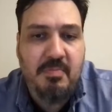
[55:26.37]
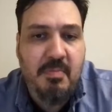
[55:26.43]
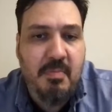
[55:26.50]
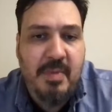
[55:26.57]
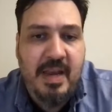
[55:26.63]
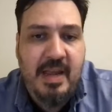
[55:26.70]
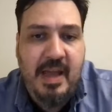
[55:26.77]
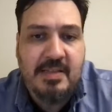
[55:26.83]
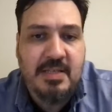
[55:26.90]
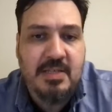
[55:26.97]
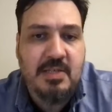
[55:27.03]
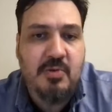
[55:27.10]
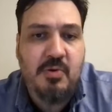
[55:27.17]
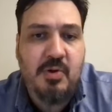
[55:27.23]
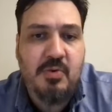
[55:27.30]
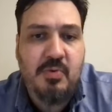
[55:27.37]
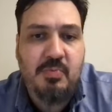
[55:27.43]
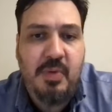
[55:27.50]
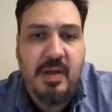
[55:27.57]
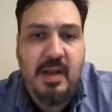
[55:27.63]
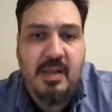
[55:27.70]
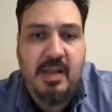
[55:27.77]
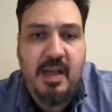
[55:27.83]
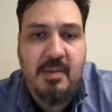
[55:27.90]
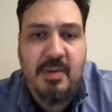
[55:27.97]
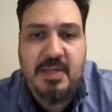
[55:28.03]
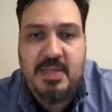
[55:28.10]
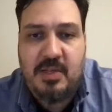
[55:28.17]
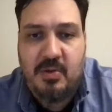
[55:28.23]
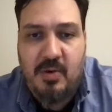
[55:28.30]
many agencies want to build
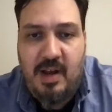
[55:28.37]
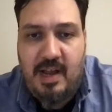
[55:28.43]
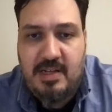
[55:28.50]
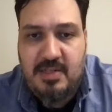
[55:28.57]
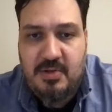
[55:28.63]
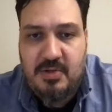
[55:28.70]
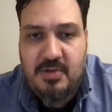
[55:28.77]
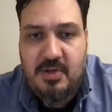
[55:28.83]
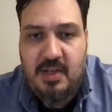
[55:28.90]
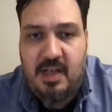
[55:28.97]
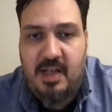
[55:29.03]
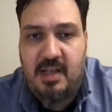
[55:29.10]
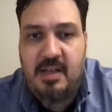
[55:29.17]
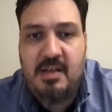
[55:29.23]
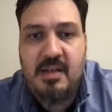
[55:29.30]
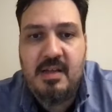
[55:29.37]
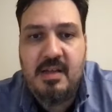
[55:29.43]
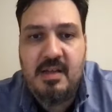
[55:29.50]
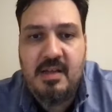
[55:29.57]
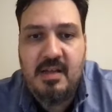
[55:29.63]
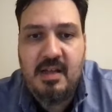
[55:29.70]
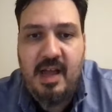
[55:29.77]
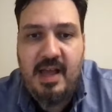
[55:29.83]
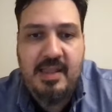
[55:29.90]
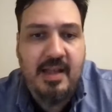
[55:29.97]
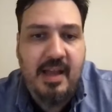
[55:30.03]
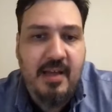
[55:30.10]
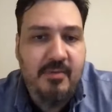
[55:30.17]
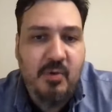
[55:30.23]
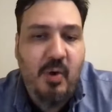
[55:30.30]
Magento clusters, okay? And they
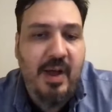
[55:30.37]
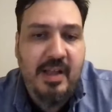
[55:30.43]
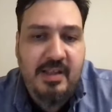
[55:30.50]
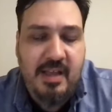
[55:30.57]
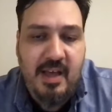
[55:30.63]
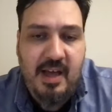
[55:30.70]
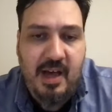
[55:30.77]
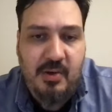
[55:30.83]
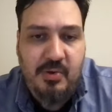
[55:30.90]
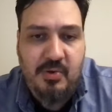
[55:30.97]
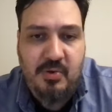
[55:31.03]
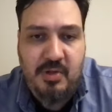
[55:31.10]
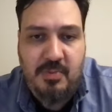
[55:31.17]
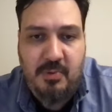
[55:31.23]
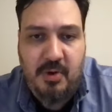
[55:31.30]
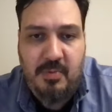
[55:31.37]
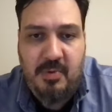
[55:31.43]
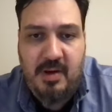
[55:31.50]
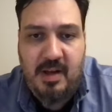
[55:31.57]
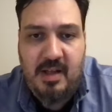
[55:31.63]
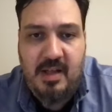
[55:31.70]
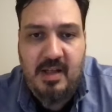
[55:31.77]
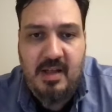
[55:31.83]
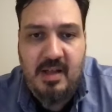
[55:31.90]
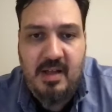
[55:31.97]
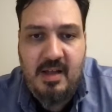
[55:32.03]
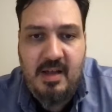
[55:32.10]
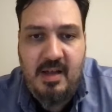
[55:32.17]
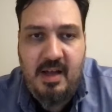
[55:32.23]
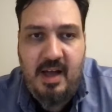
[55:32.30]
have no idea how to do it properly.
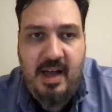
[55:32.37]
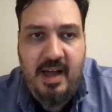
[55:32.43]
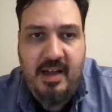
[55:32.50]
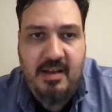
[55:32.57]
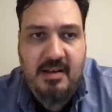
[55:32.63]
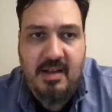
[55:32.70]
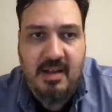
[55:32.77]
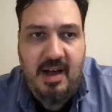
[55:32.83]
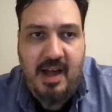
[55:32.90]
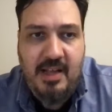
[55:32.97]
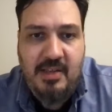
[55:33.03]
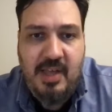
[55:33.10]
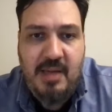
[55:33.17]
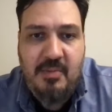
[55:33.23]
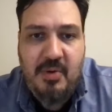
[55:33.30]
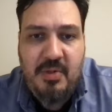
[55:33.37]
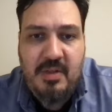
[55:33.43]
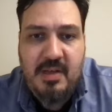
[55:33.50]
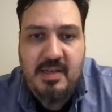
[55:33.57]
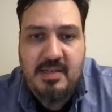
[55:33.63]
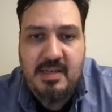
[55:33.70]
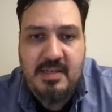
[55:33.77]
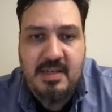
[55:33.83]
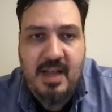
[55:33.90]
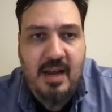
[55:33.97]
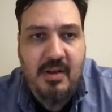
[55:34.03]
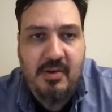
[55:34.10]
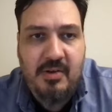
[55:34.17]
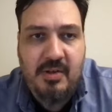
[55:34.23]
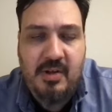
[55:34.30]
And I demo this and say,
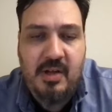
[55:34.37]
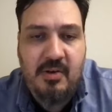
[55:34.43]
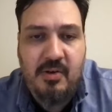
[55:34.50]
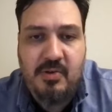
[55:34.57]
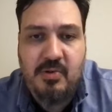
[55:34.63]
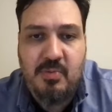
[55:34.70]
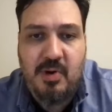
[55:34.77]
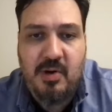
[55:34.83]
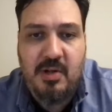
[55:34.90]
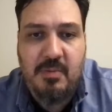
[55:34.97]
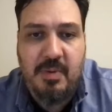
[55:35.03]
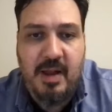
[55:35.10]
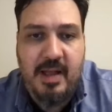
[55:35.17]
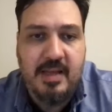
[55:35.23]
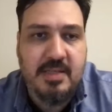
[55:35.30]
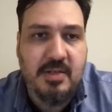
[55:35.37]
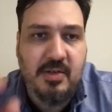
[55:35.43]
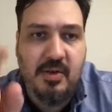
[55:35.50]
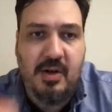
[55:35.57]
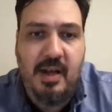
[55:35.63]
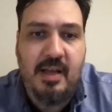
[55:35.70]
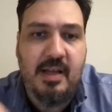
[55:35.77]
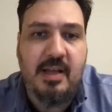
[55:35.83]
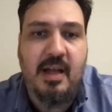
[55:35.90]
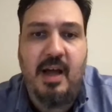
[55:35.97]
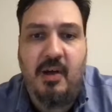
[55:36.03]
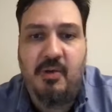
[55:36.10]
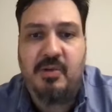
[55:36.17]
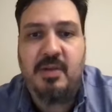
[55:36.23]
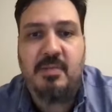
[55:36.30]
look, you can go to Marketplace, you click, I
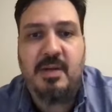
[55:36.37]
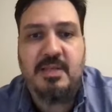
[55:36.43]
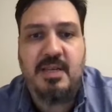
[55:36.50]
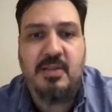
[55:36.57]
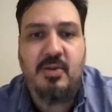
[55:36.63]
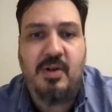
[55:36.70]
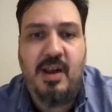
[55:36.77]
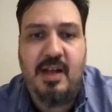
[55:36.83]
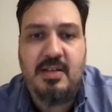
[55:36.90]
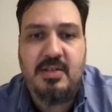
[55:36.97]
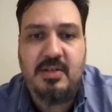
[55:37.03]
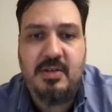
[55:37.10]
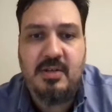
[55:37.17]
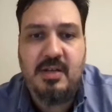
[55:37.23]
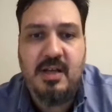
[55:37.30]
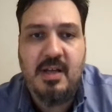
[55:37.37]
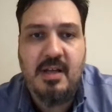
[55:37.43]
want a Magento cluster,